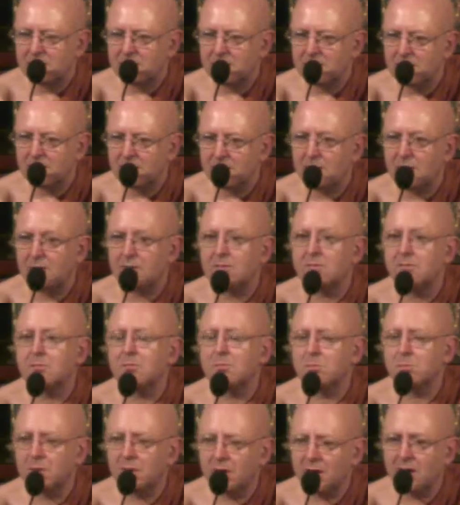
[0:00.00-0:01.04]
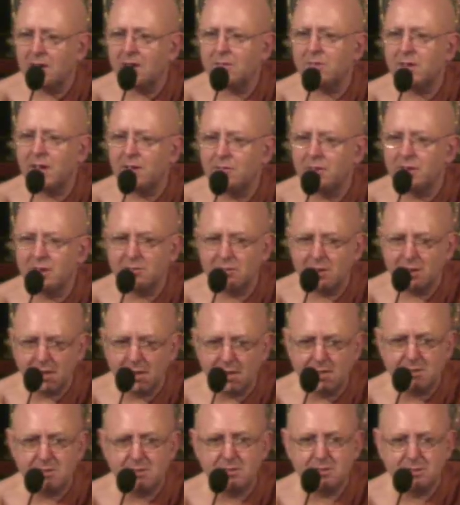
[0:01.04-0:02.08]
You know, part of having a
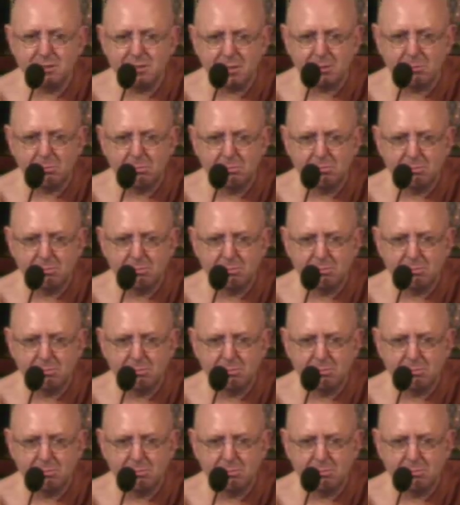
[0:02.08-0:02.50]
relationship